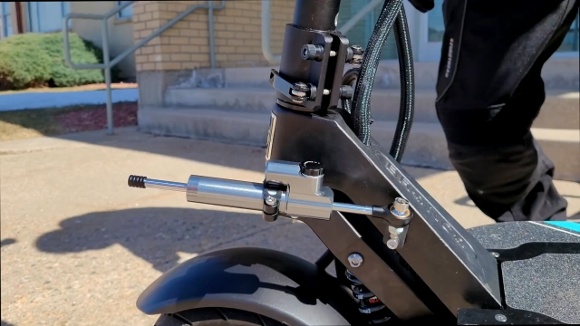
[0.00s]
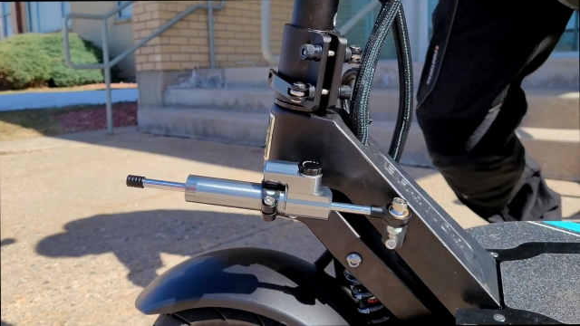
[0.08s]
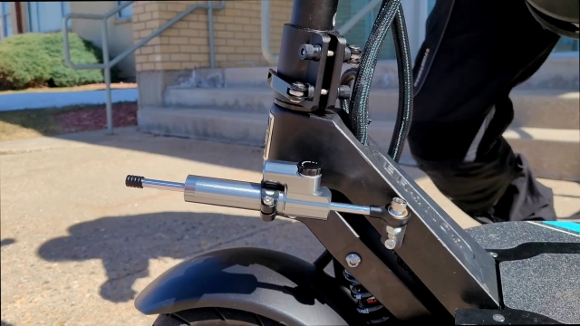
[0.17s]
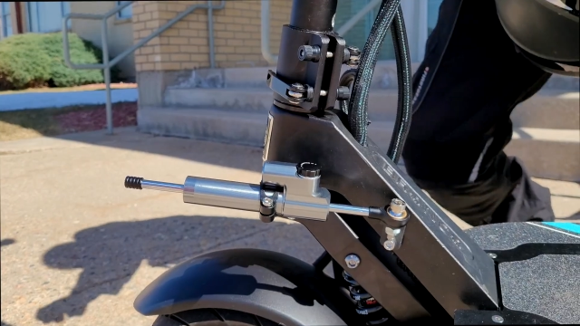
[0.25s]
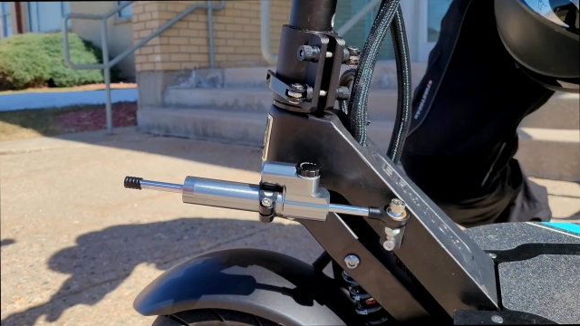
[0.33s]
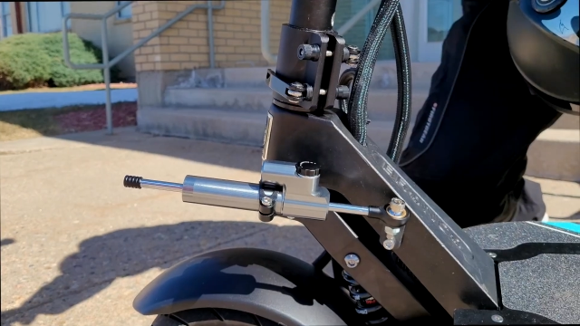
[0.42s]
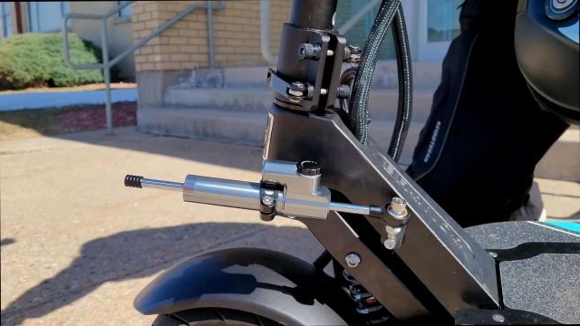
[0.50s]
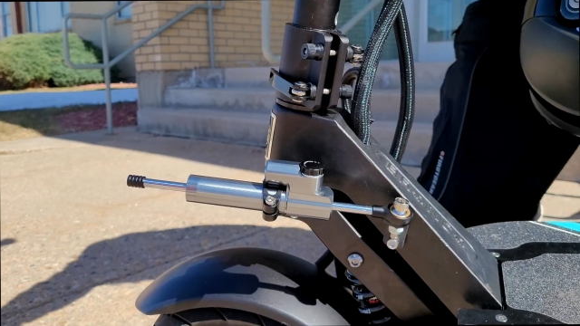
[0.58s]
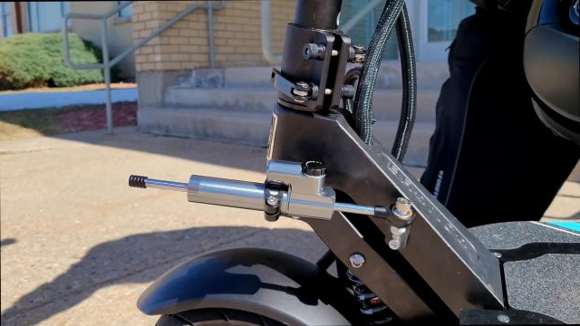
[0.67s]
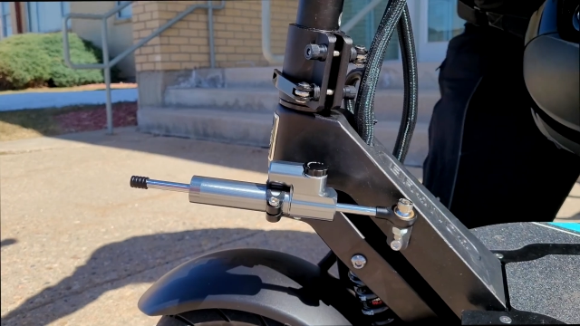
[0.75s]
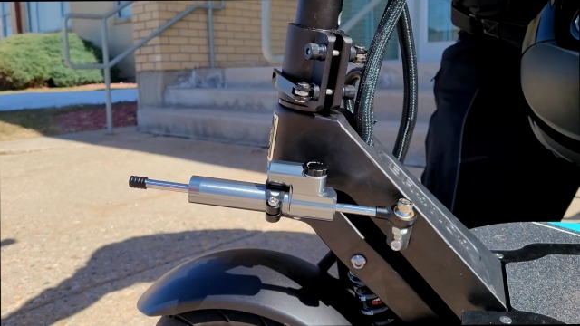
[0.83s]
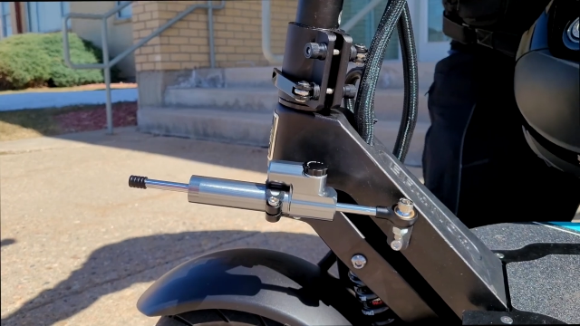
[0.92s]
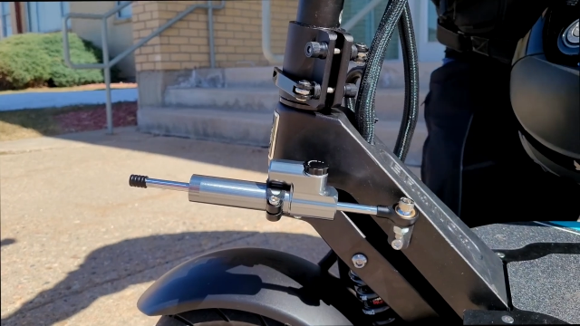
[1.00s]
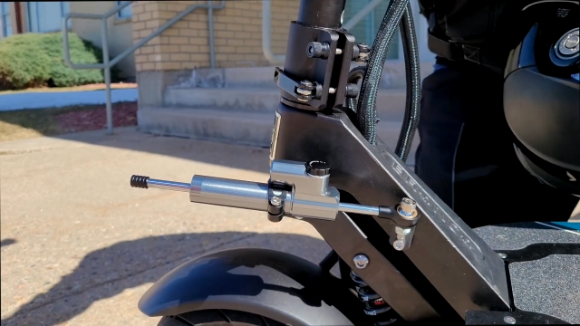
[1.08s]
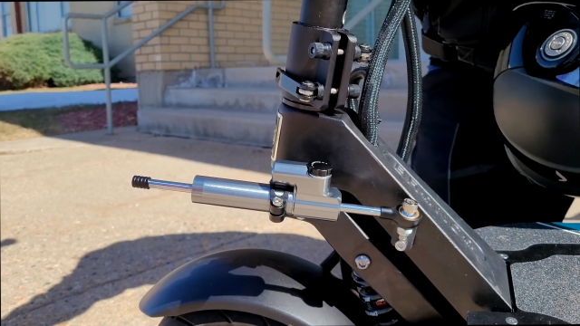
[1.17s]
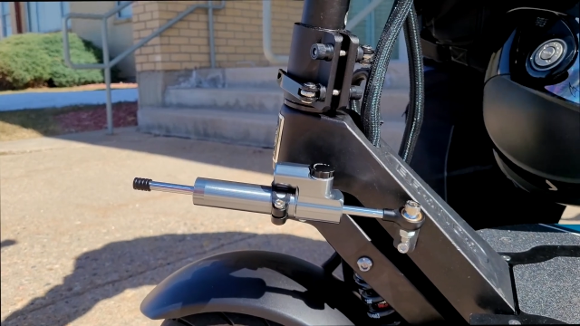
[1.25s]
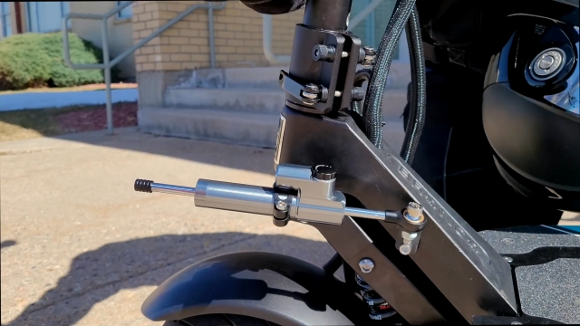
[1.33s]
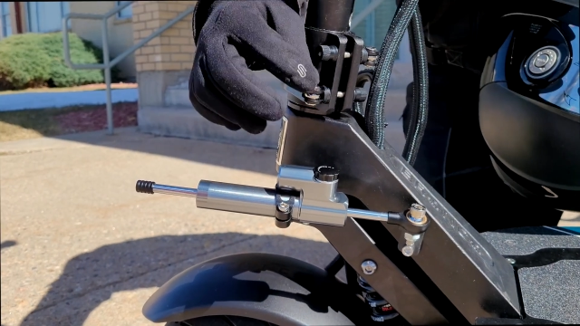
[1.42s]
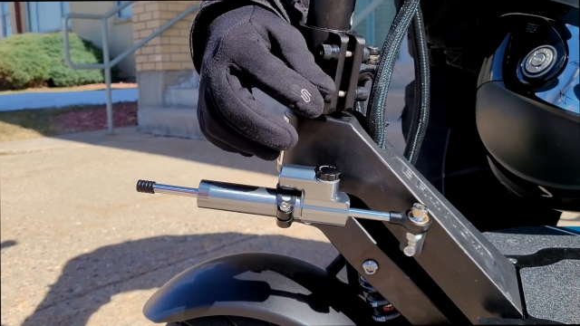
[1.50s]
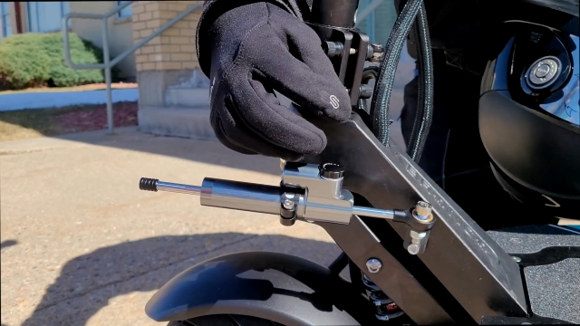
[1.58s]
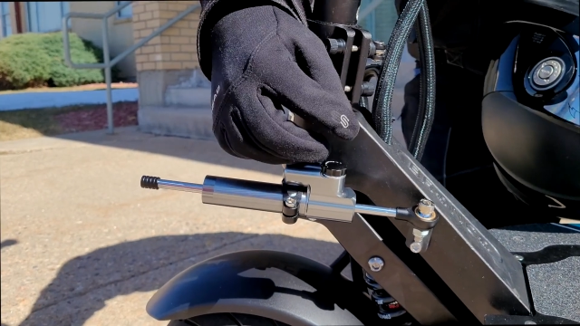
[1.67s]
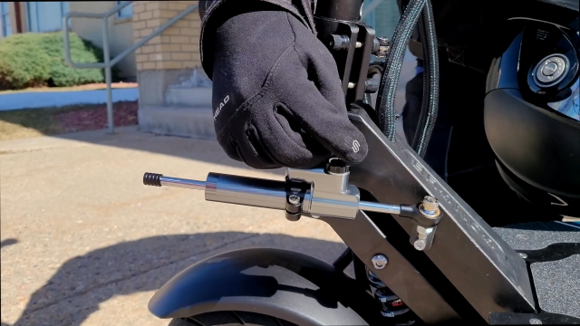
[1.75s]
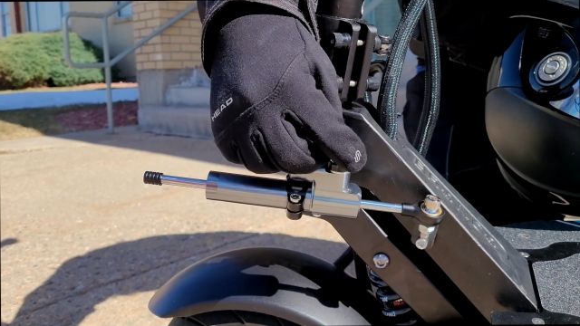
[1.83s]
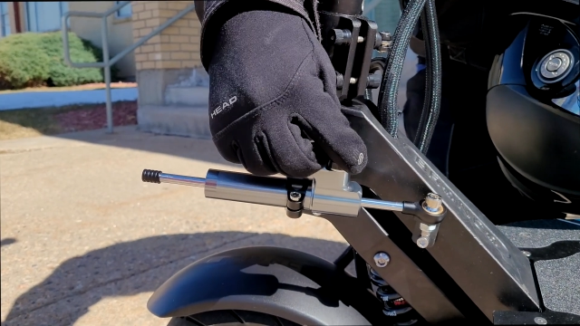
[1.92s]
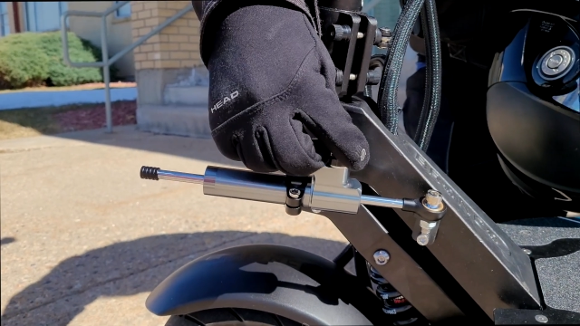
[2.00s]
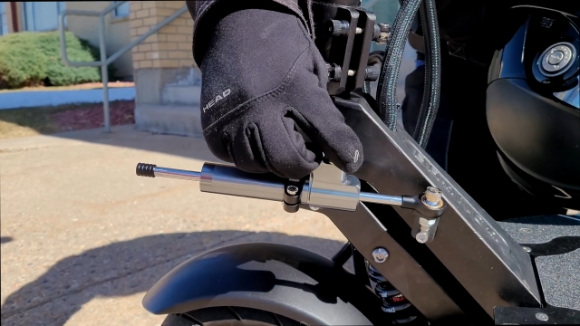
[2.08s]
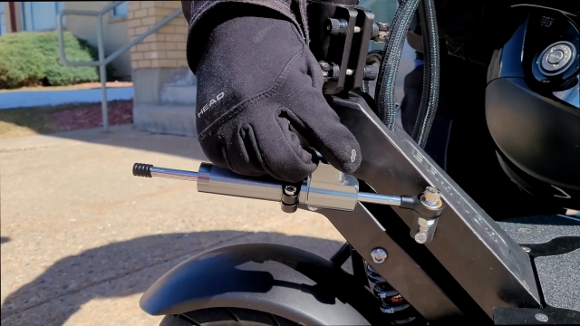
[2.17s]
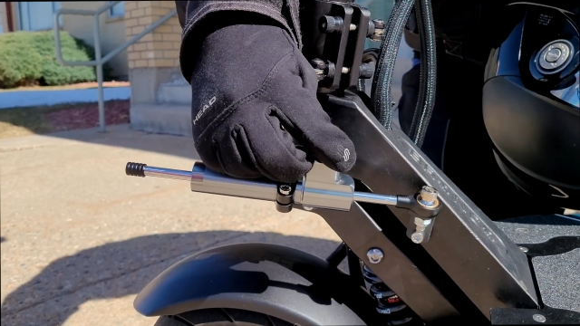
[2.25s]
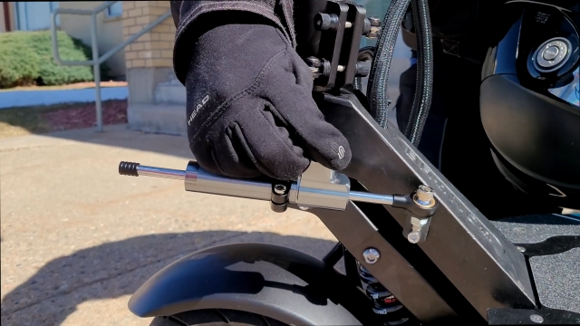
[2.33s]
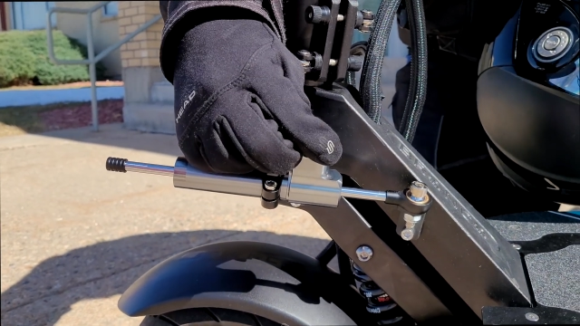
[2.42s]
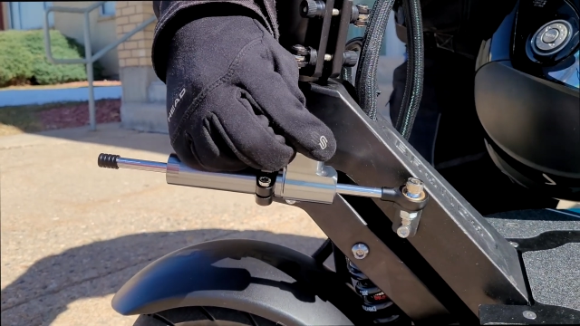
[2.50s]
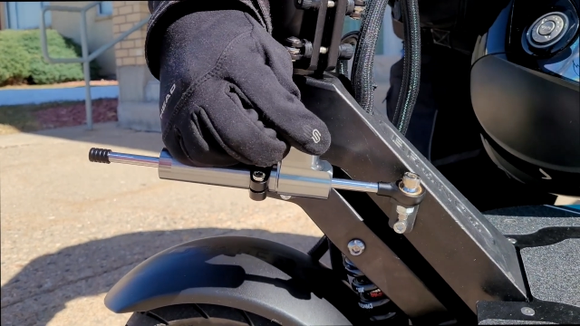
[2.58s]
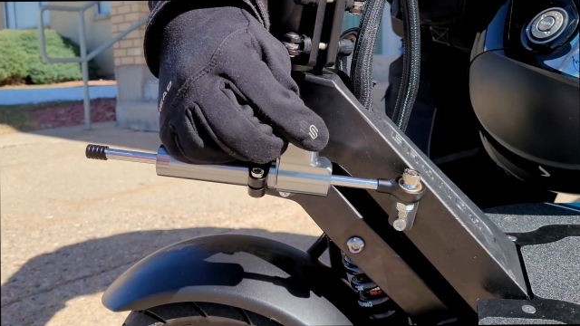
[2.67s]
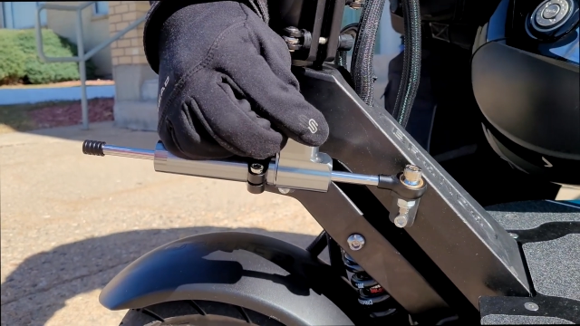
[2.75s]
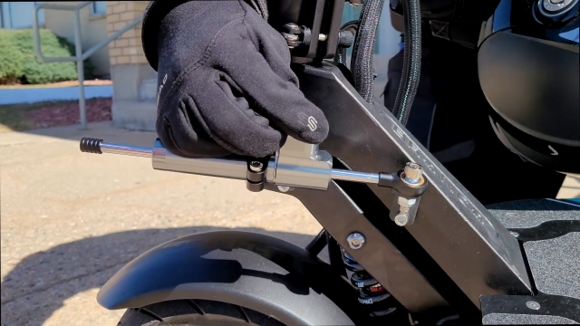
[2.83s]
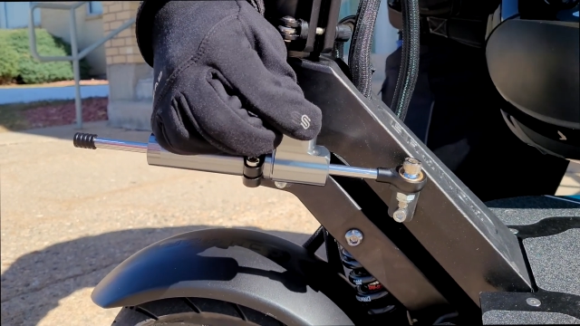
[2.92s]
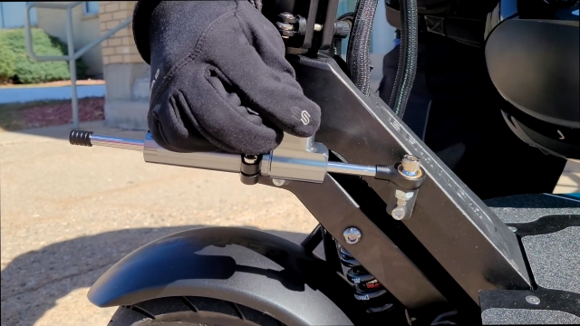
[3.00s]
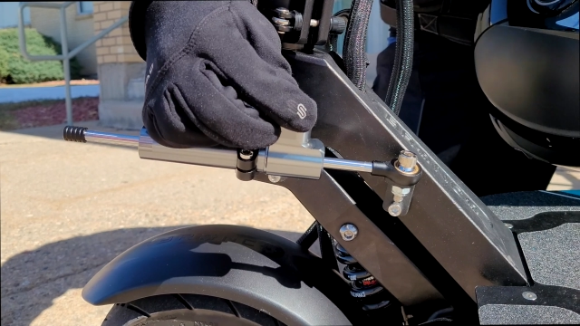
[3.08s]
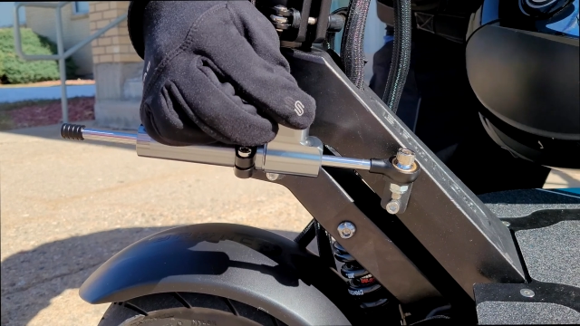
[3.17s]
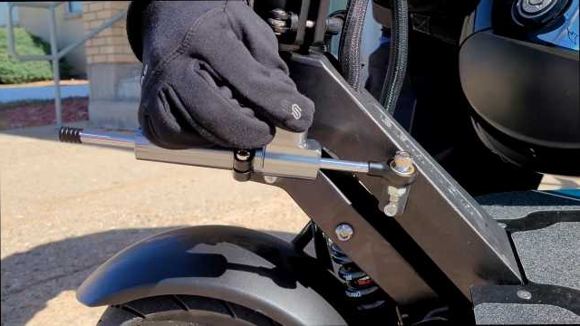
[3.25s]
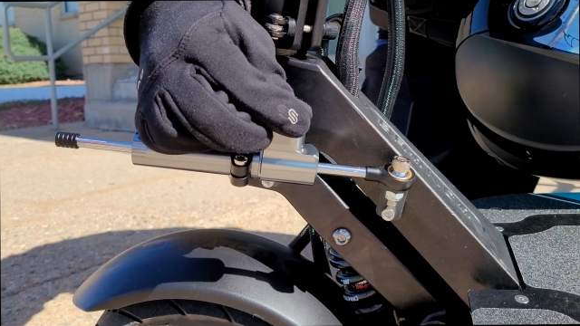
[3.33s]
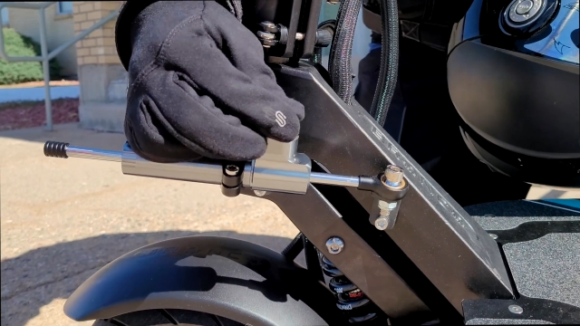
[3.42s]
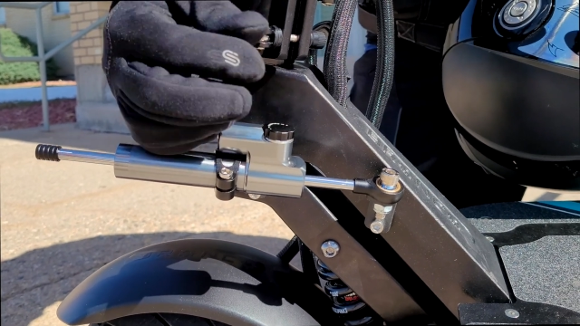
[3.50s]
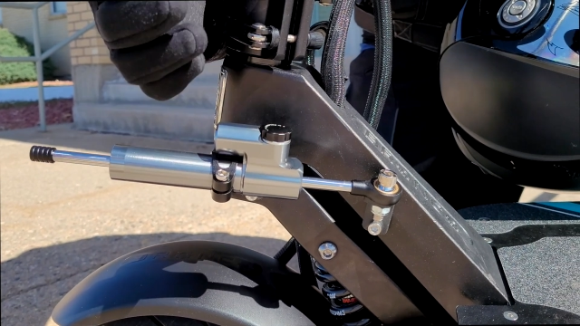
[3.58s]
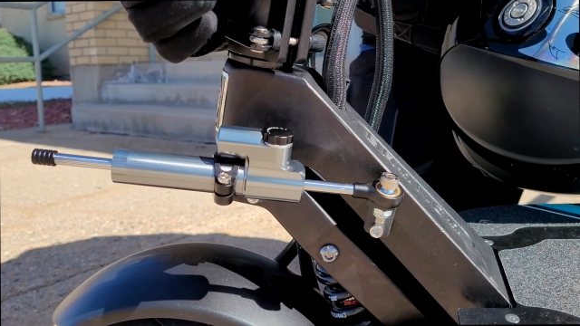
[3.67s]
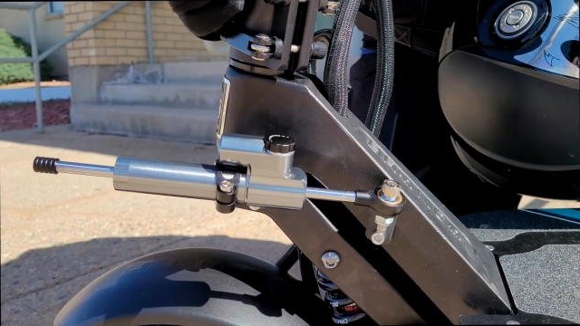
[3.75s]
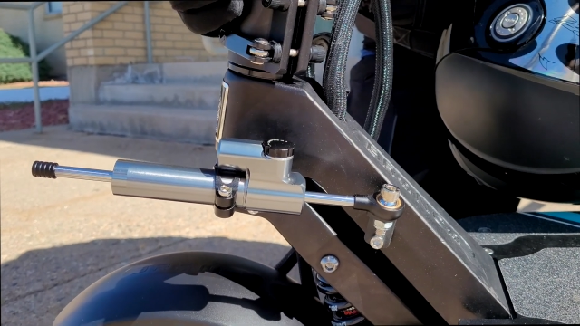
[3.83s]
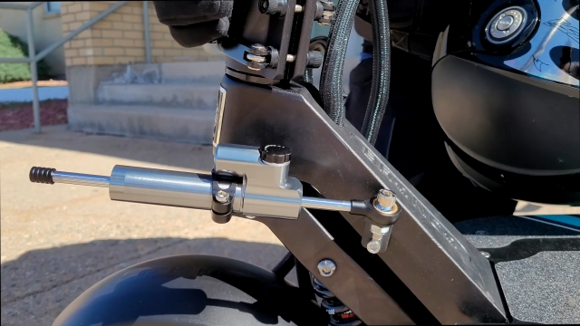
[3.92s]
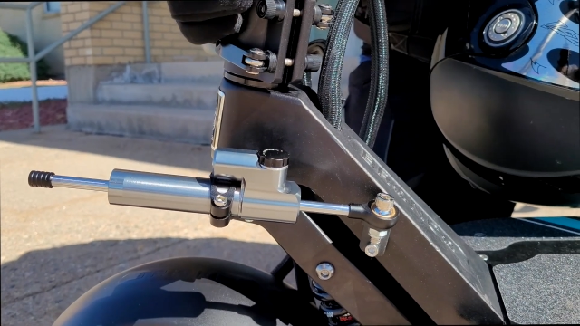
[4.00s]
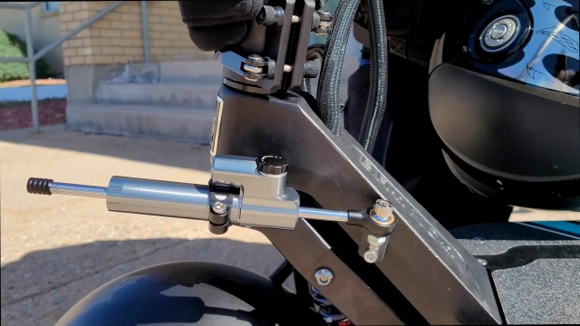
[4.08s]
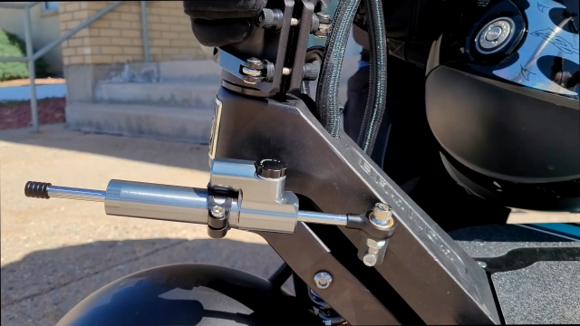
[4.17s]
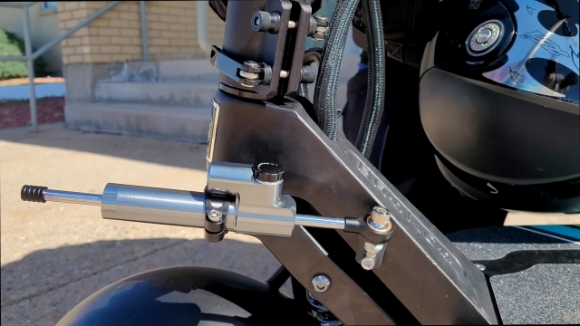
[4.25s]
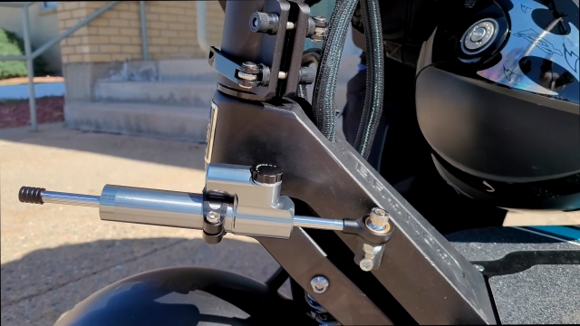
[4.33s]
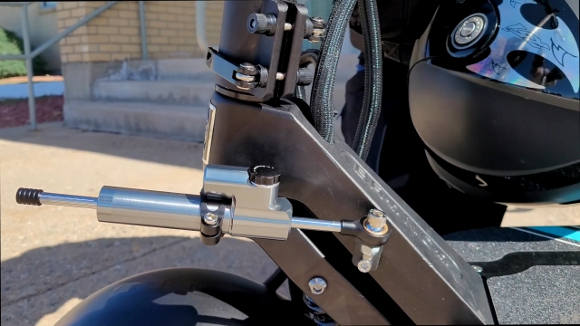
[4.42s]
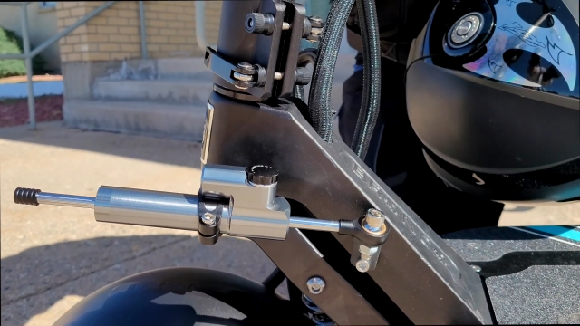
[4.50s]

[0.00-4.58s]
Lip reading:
[unreadable: no face in view]